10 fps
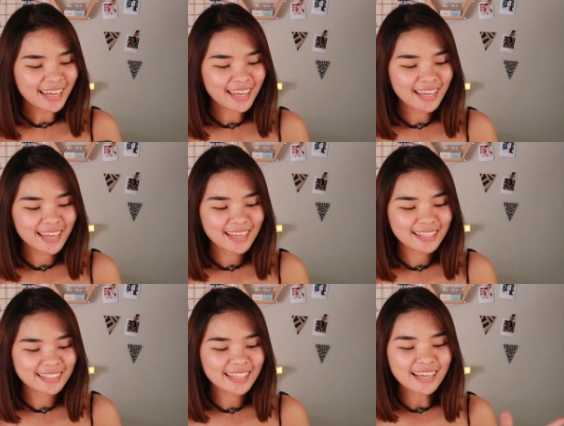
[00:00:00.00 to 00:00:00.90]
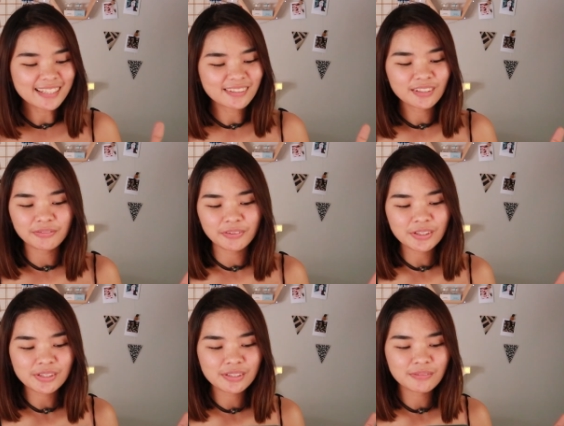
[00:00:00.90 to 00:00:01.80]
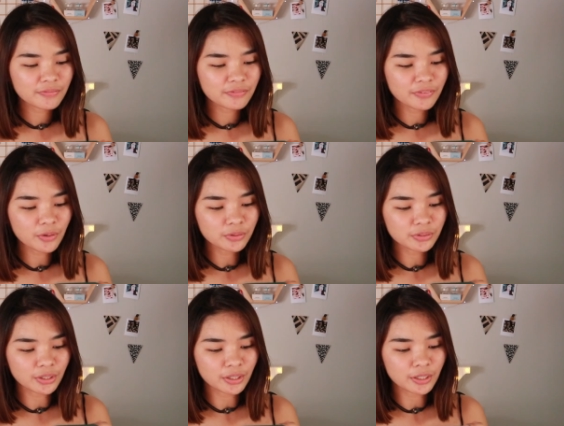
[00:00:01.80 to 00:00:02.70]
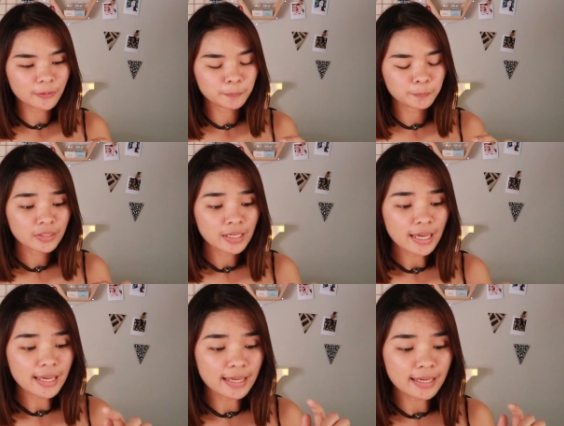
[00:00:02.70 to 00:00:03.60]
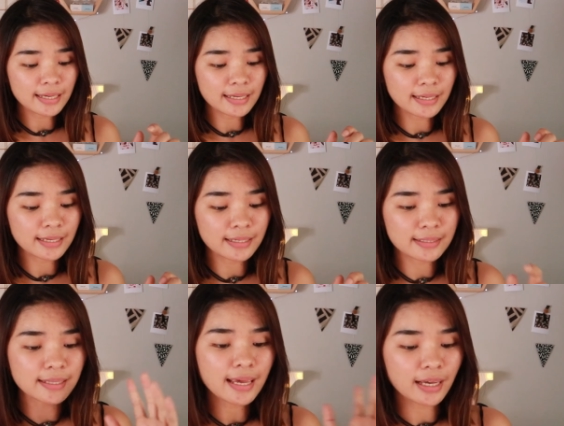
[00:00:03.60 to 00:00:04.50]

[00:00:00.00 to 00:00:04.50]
And yeah, so the first folder is the